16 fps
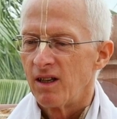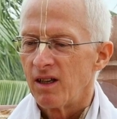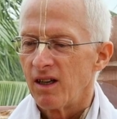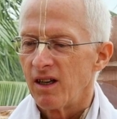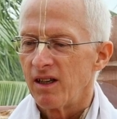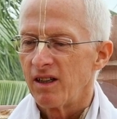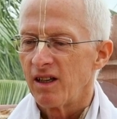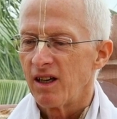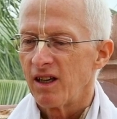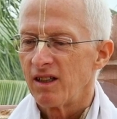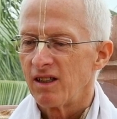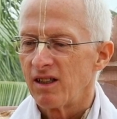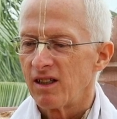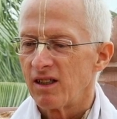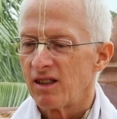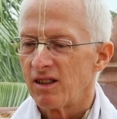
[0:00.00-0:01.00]
And then
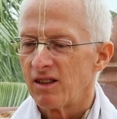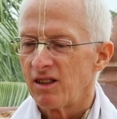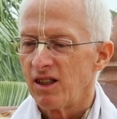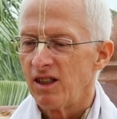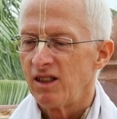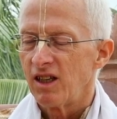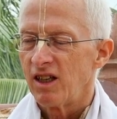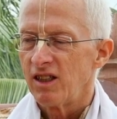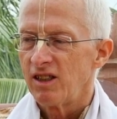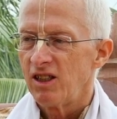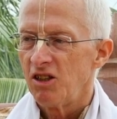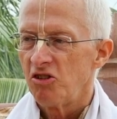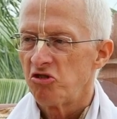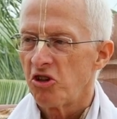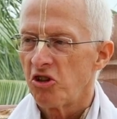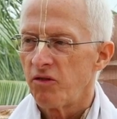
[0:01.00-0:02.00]
in
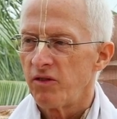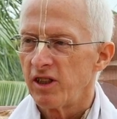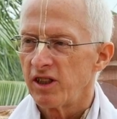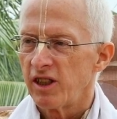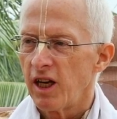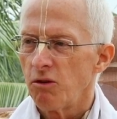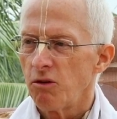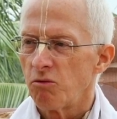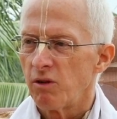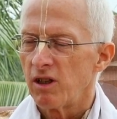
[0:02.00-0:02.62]
1978,